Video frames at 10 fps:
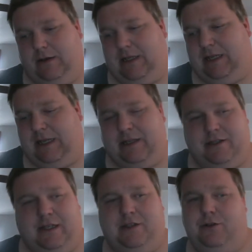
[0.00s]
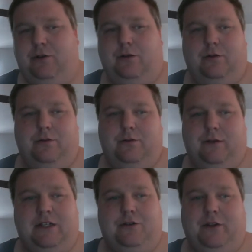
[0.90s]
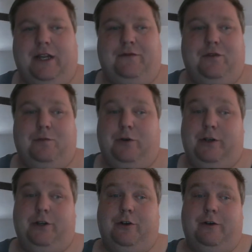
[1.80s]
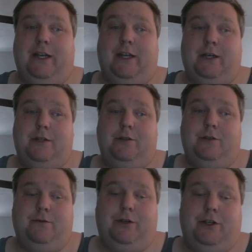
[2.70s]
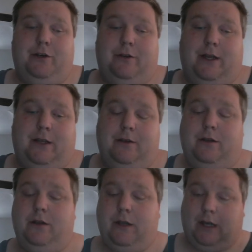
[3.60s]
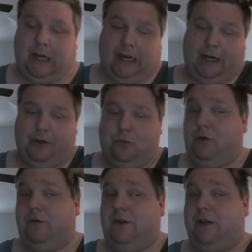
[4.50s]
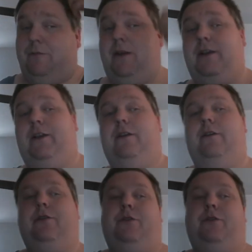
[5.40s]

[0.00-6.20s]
That's your life you're putting in your own hands when you do that. I wouldn't recommend it.